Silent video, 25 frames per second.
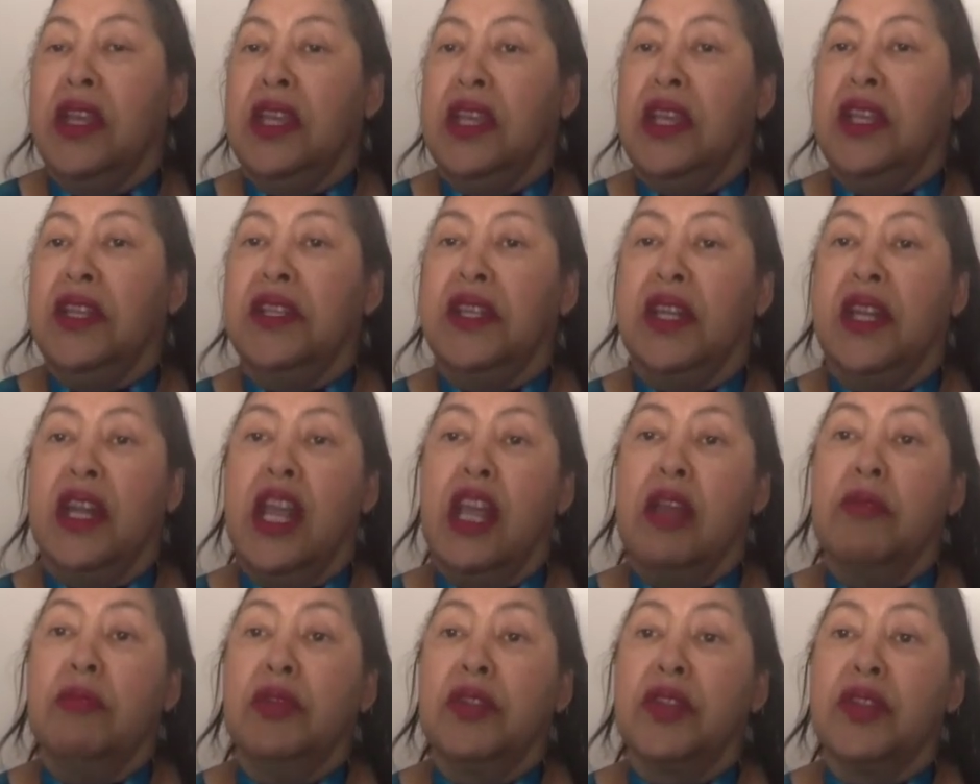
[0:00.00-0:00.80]
It
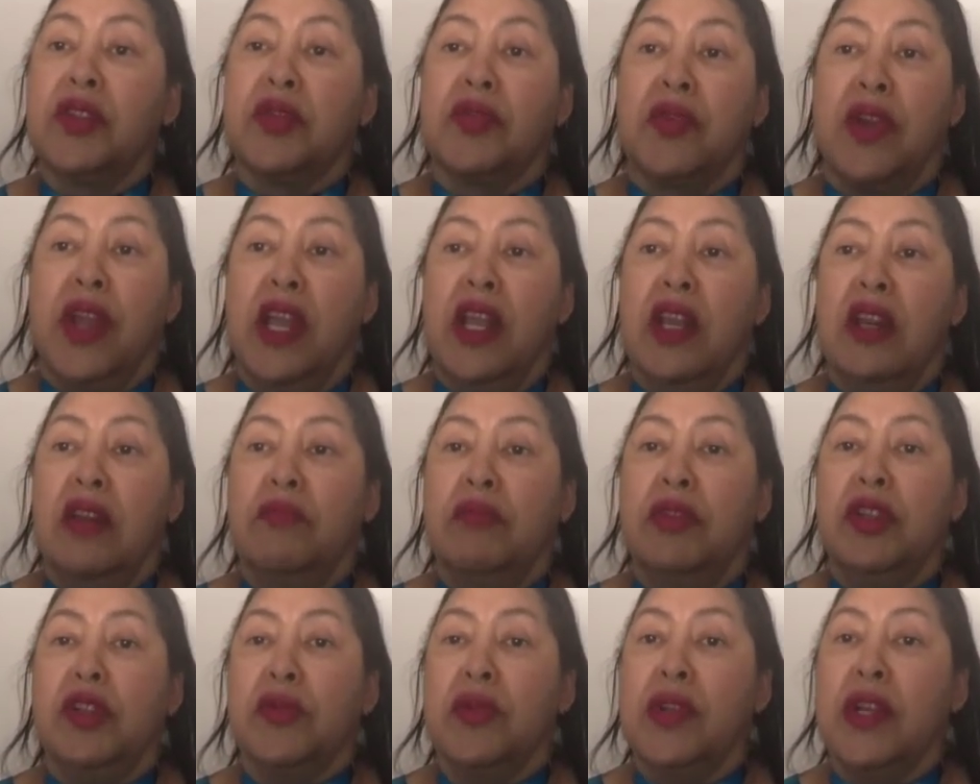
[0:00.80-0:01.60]
enables
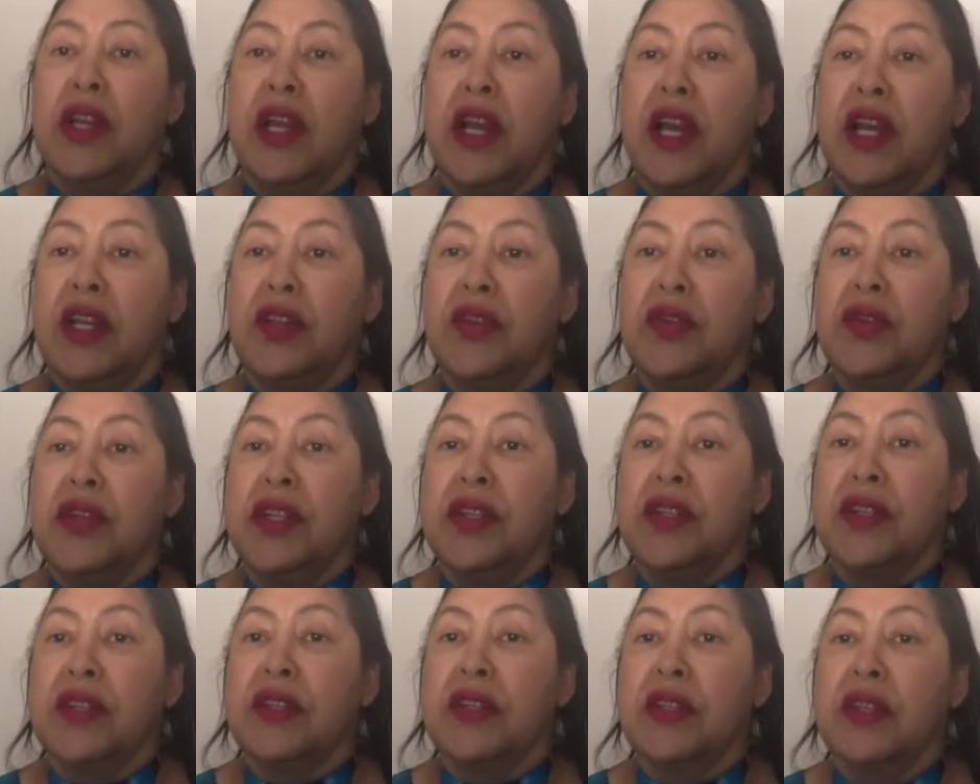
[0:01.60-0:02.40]
trade between
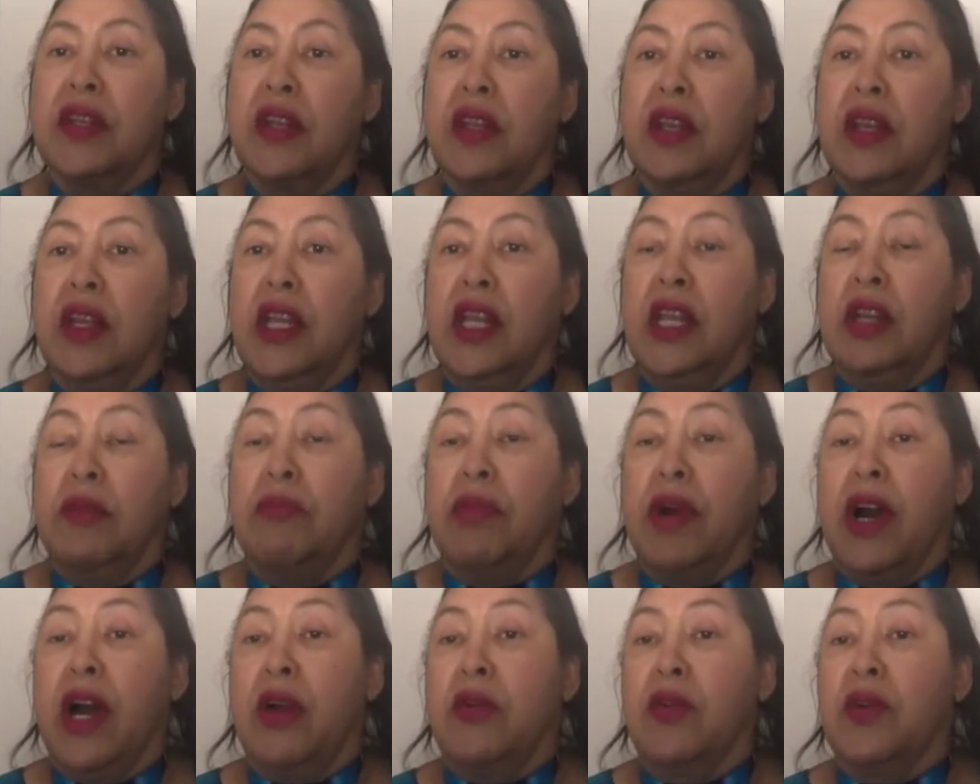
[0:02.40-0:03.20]
countries, it
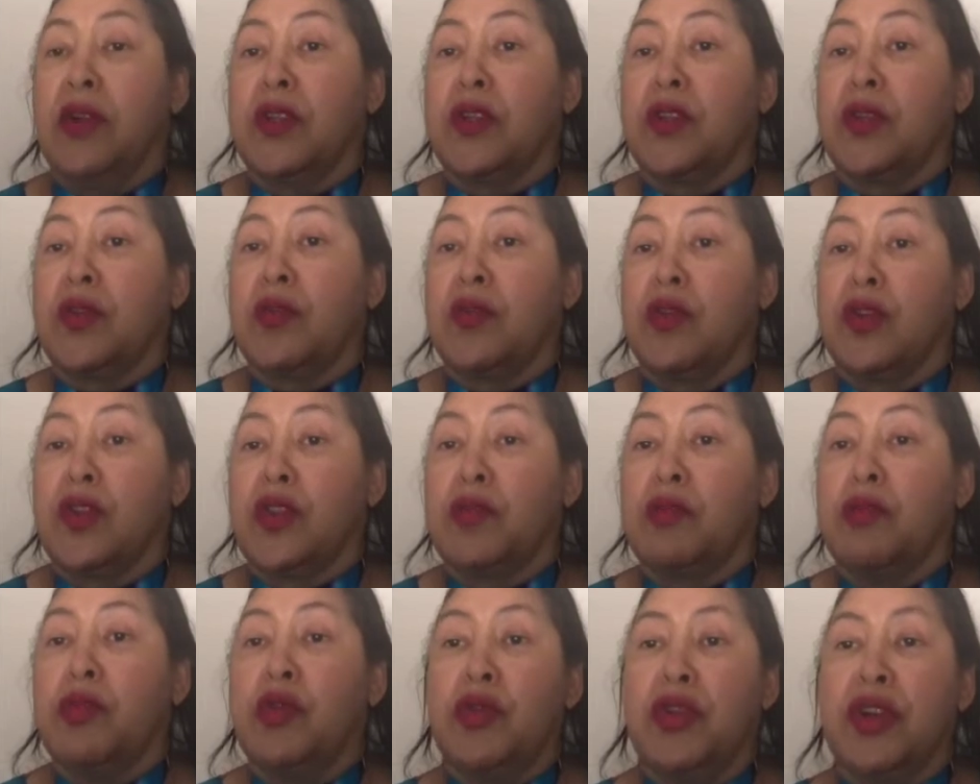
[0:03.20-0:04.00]
powers
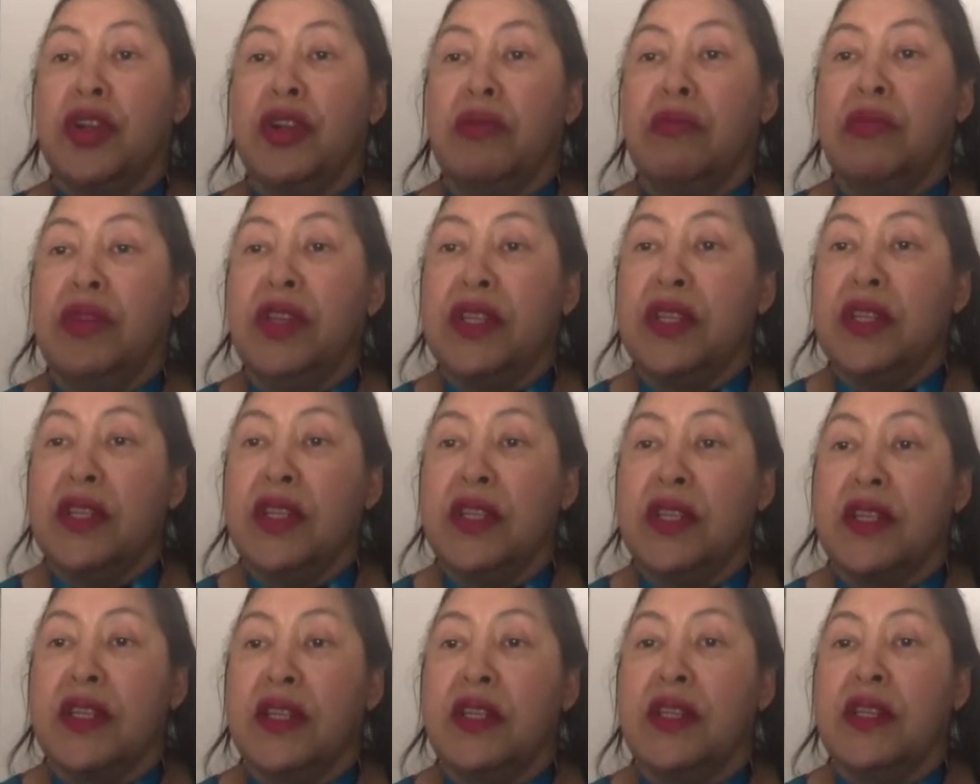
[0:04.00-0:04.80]
cross-border
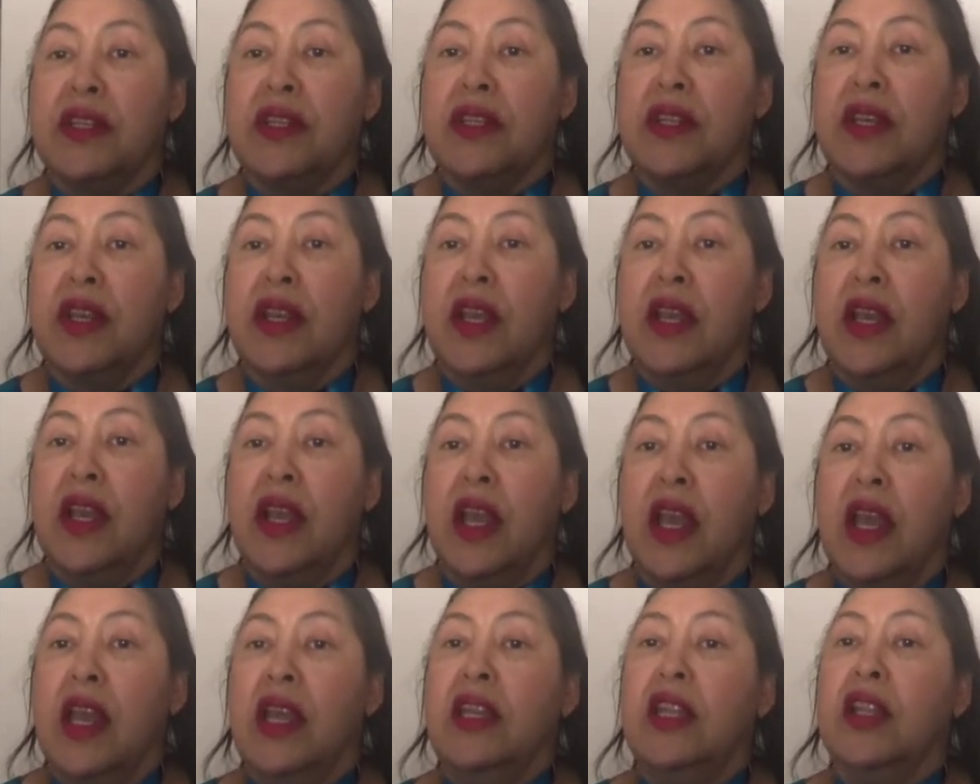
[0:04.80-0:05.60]
businesses,
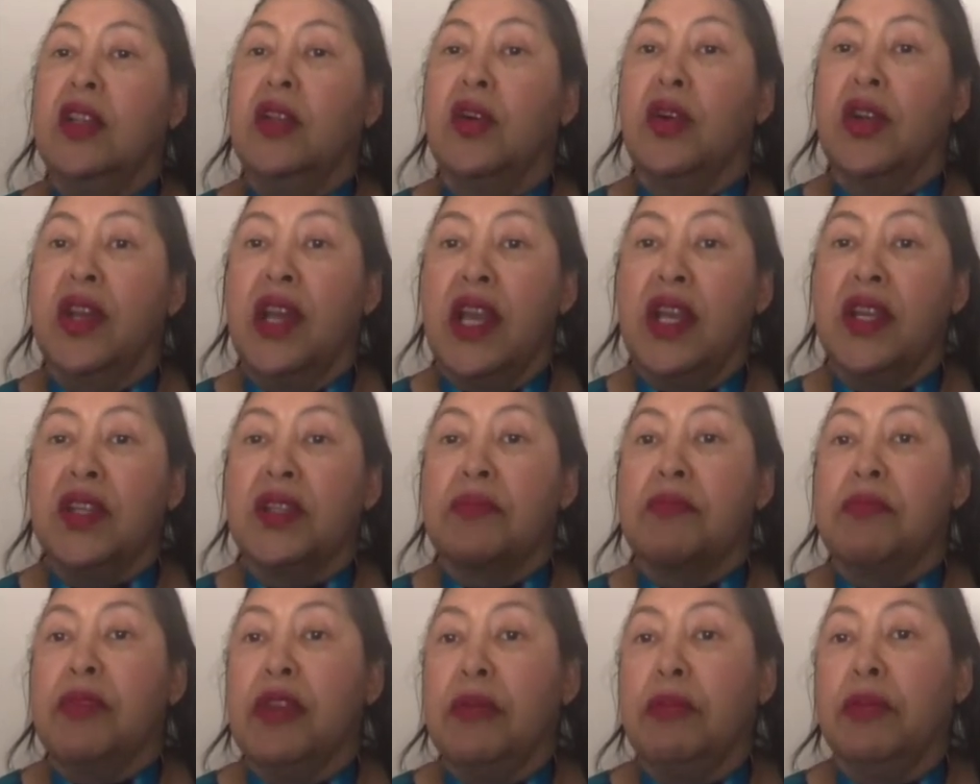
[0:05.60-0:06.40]
and it
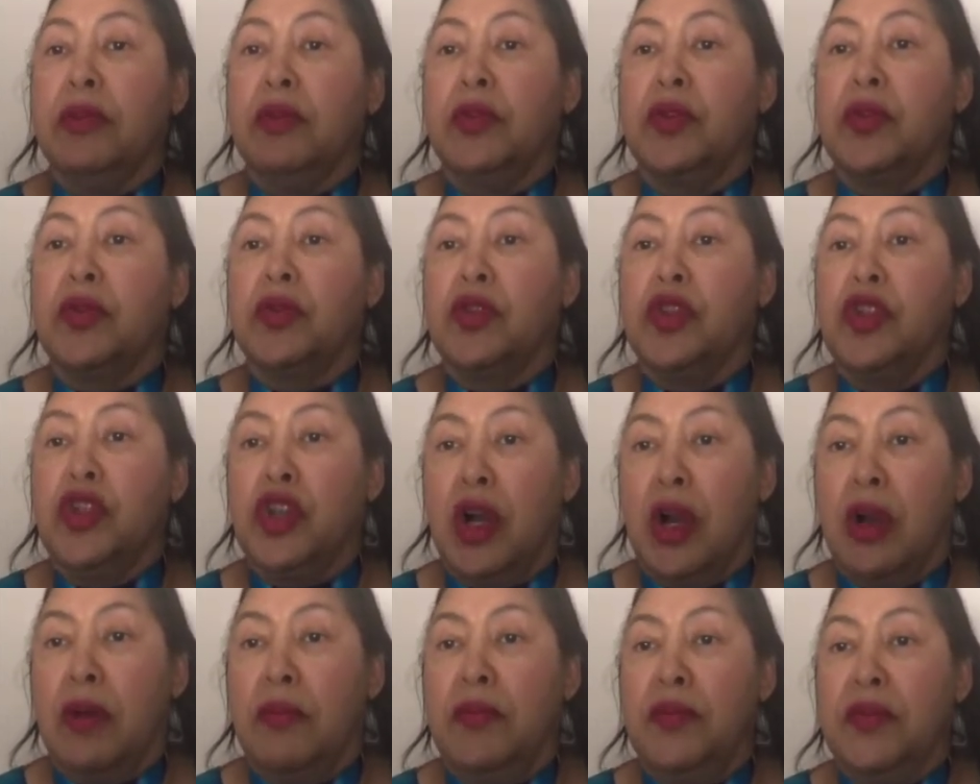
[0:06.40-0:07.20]
connects people to
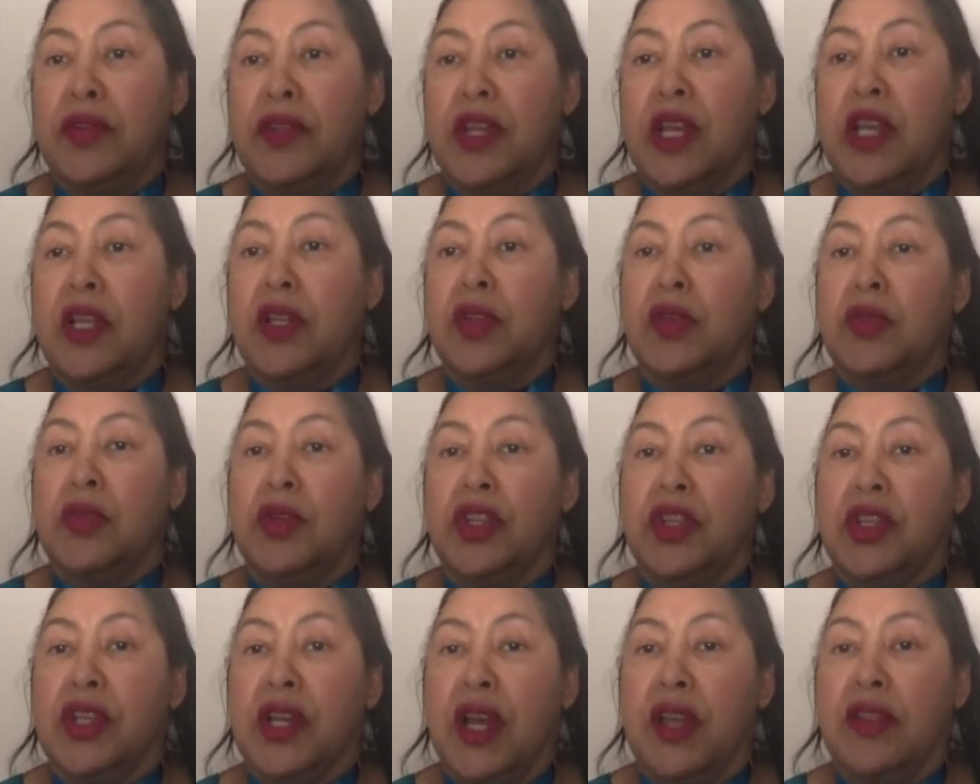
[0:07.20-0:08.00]
jobs and to
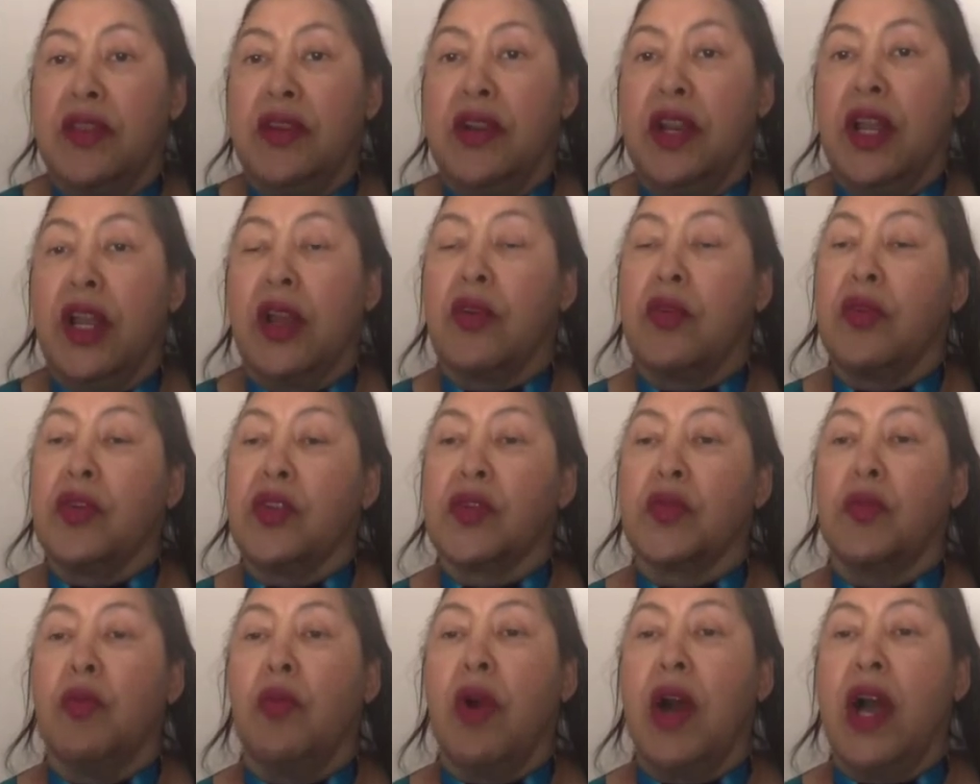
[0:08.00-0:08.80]
each other
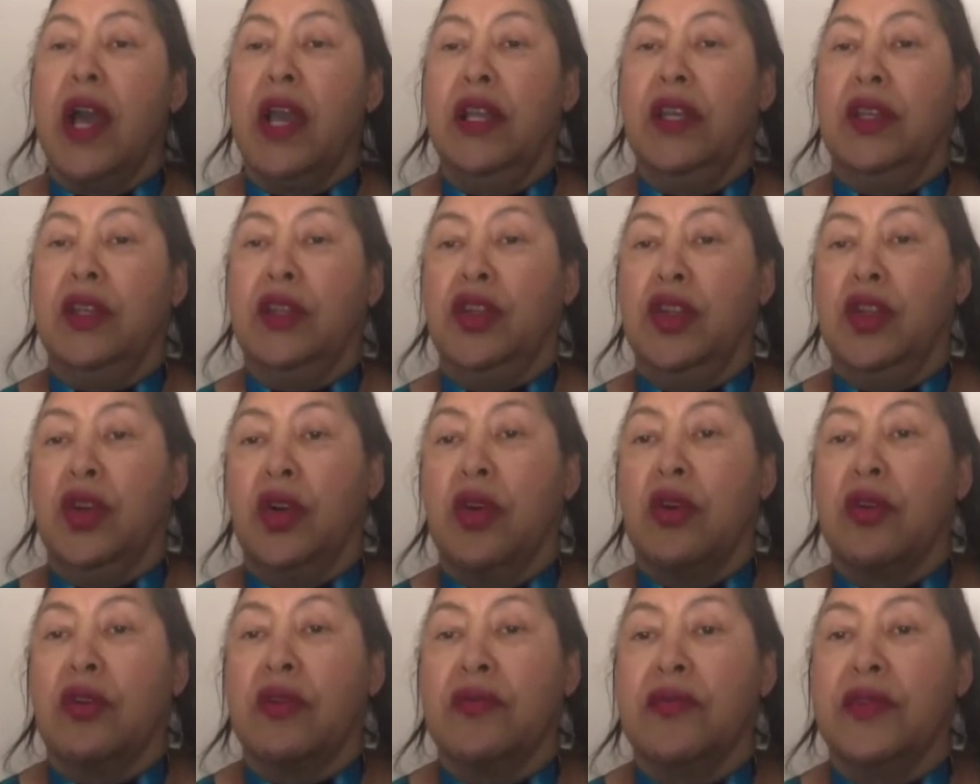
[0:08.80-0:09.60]
across wide
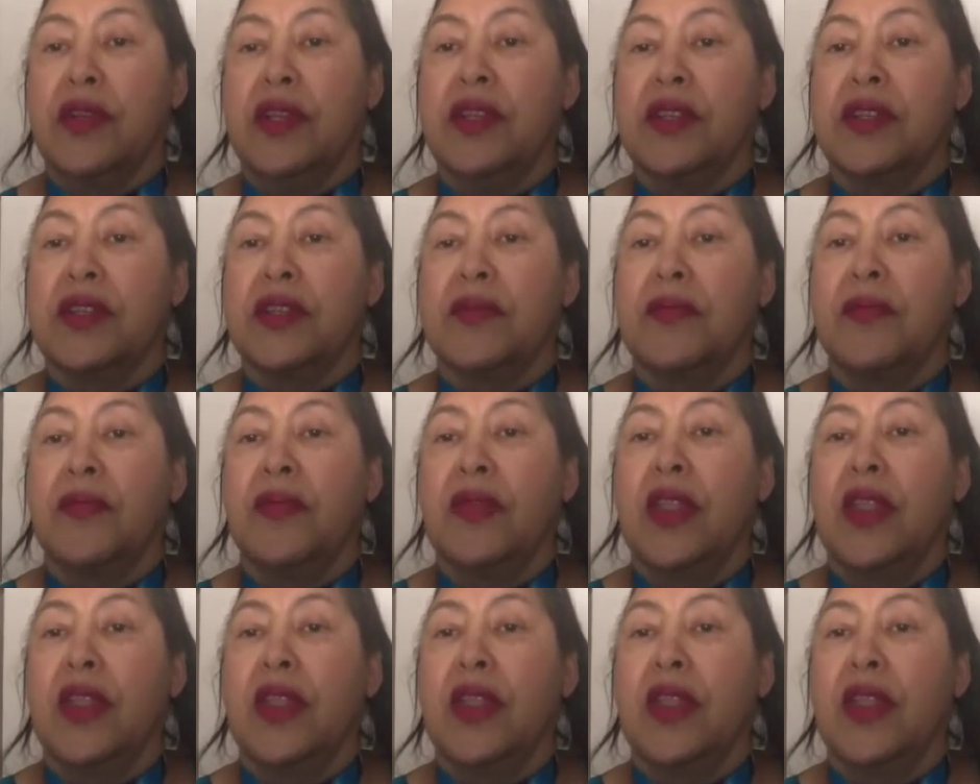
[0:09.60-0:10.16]
geographies.